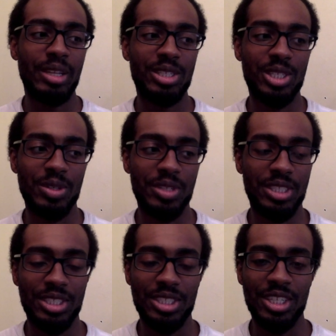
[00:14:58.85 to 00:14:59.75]
So
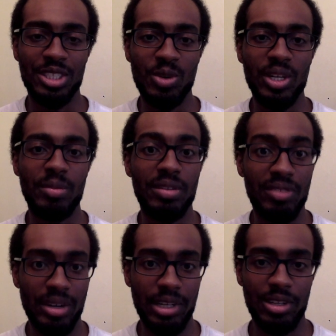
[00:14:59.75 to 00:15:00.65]
this is going to be a
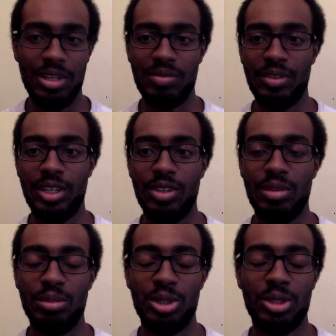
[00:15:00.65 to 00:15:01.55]
very long video,
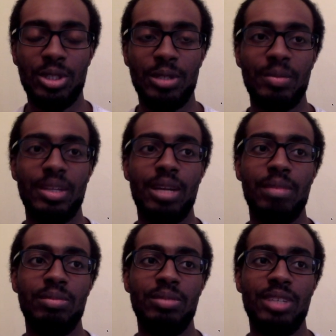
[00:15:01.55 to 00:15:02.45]
I'm sure.
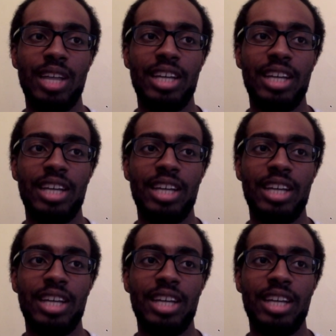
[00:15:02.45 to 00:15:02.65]
I